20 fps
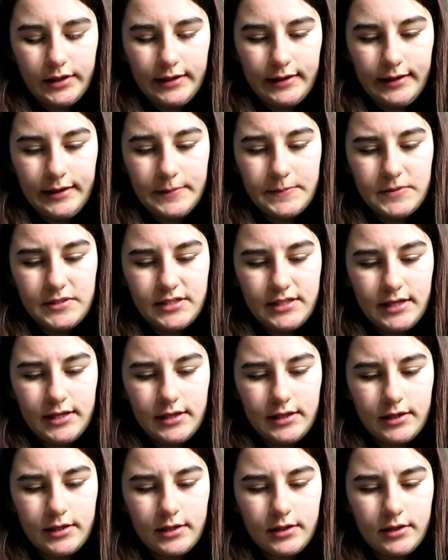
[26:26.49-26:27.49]

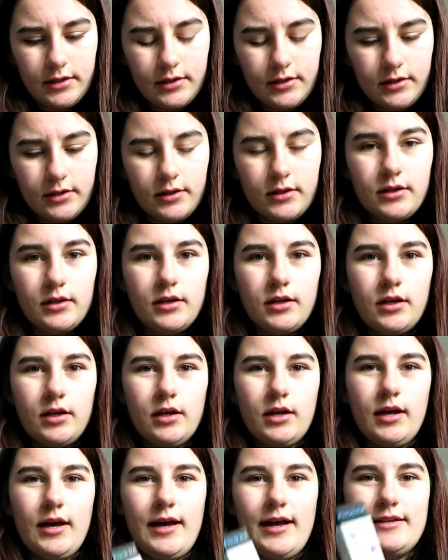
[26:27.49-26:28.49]
Lipstick,
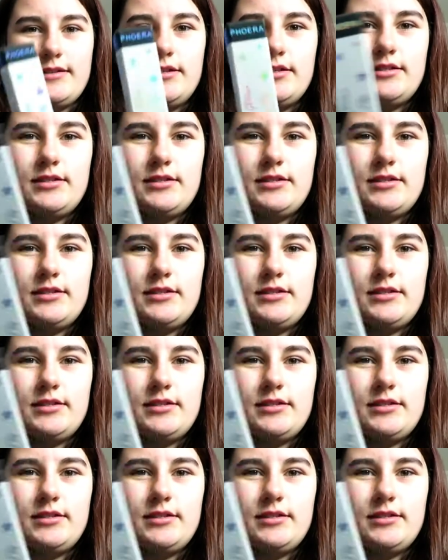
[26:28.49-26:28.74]
as it